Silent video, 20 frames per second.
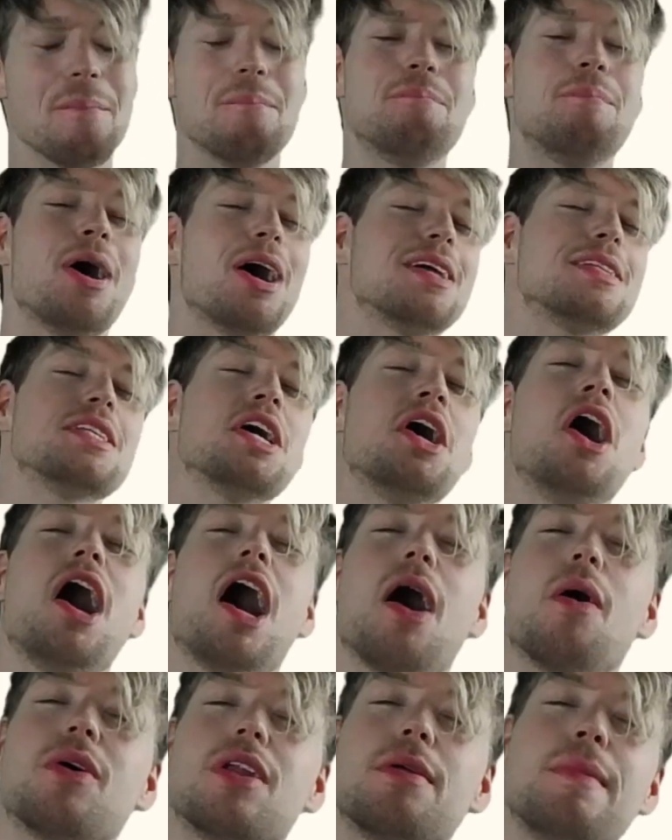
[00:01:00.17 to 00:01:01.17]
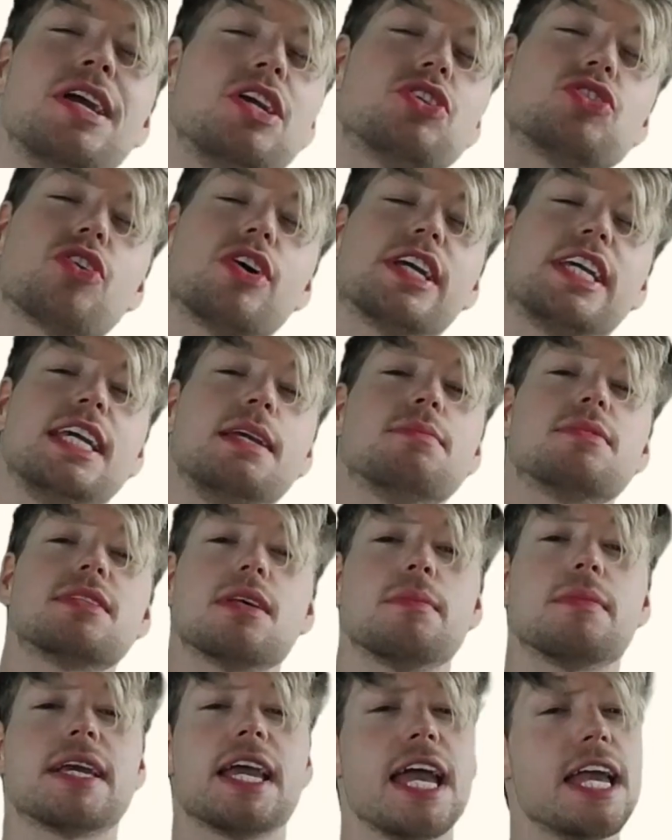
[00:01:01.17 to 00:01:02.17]
but I want to make sure I keep
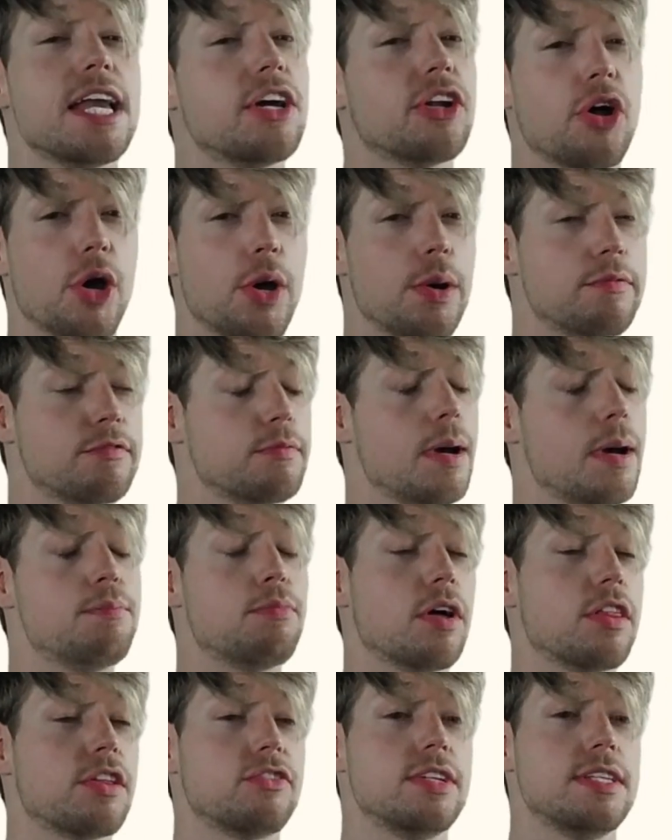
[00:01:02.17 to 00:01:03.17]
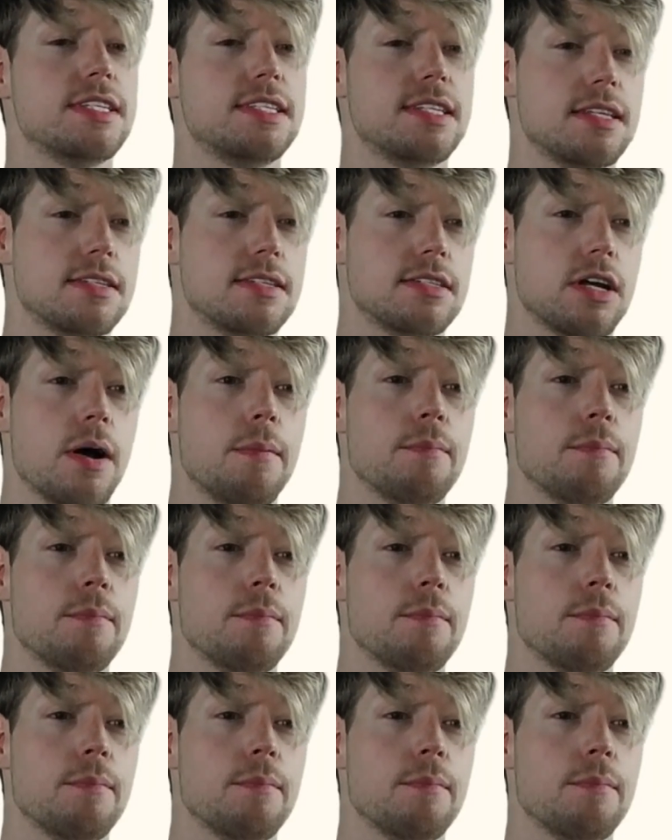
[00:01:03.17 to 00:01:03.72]
some cake at home for my brother and sister.